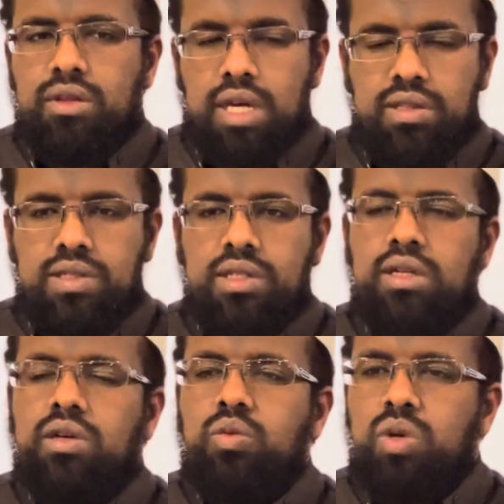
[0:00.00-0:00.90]
that
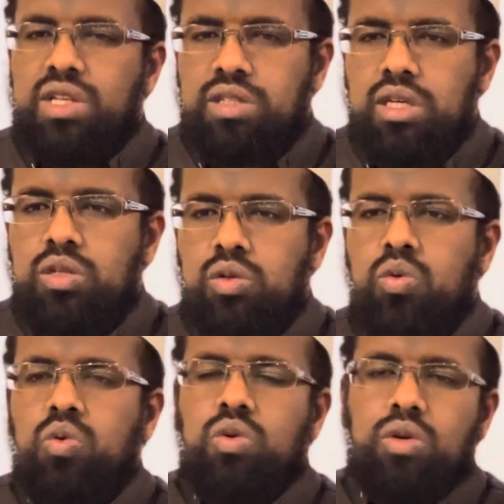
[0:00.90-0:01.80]
will attain
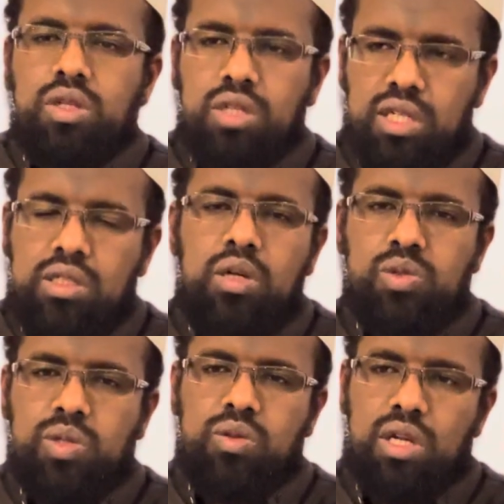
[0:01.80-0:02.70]
you to get
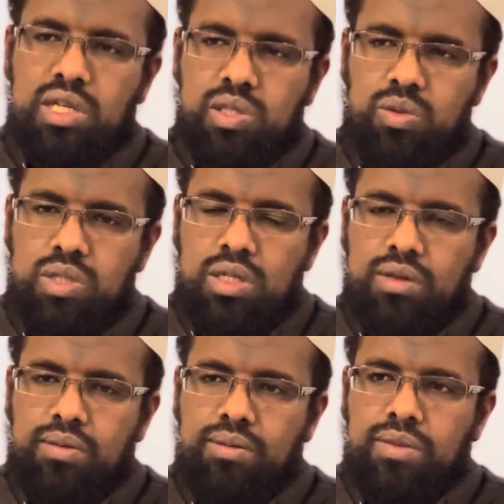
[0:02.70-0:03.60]
closer to Allah Azza wa
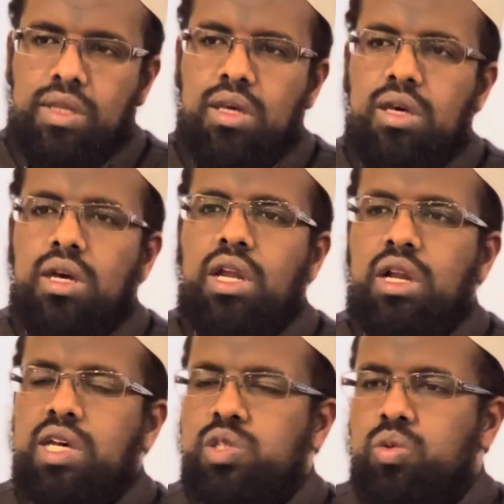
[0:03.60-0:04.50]
Jalla. And
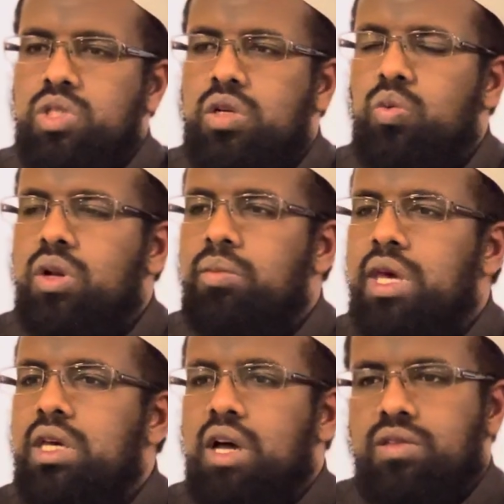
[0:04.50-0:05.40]
Allah Azza wa Jalla will
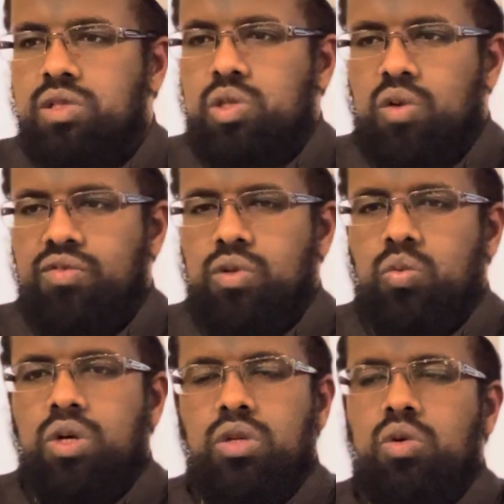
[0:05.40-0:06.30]
make others love you.
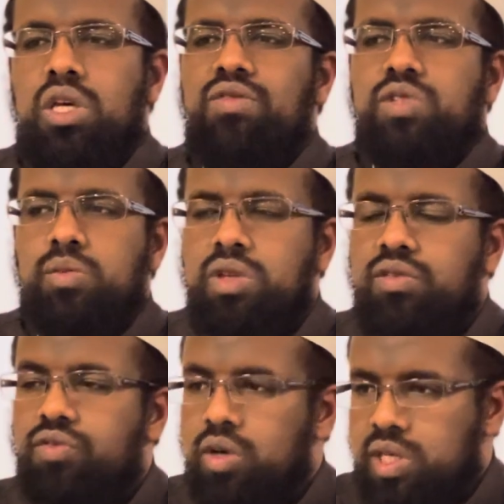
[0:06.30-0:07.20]
When you leave something
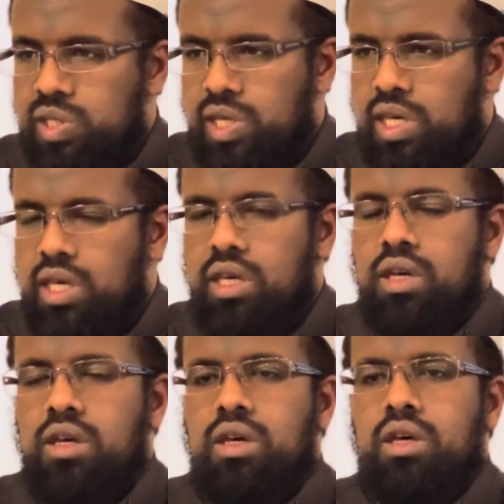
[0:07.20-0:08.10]
for His sake,
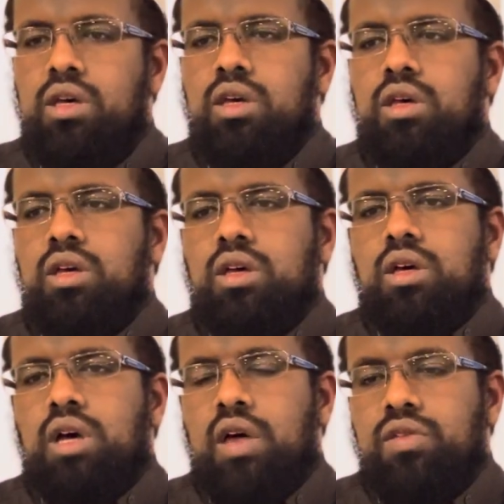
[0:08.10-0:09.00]

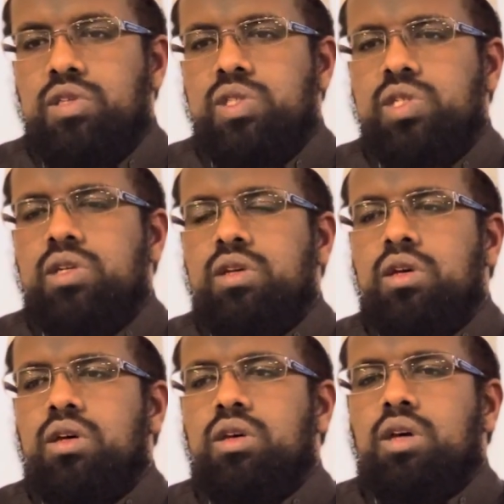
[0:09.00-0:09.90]
others'
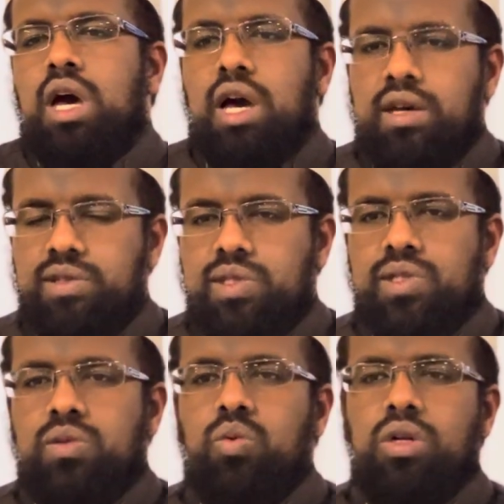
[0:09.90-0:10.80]

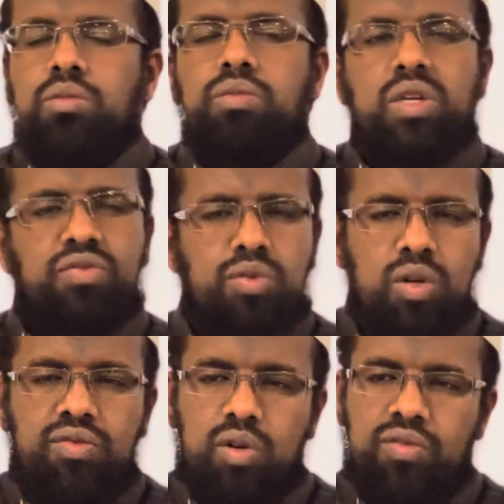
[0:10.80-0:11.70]
hearts will be
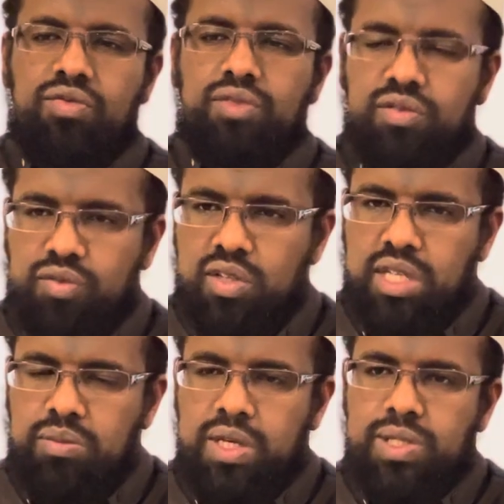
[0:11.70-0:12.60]
full of love for
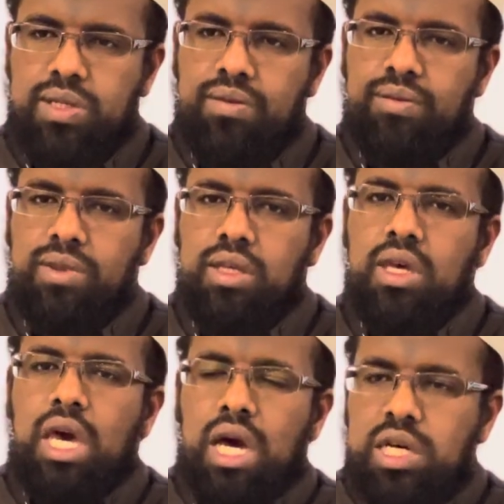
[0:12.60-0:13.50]
that person.
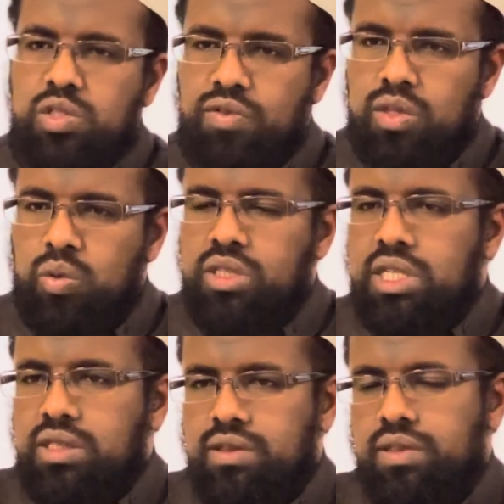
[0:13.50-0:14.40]
As for the one
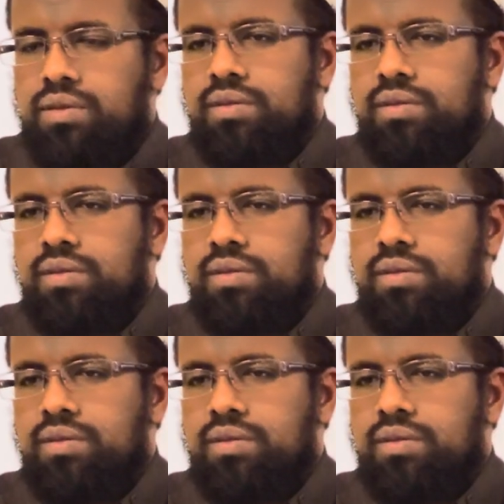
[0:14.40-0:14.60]
that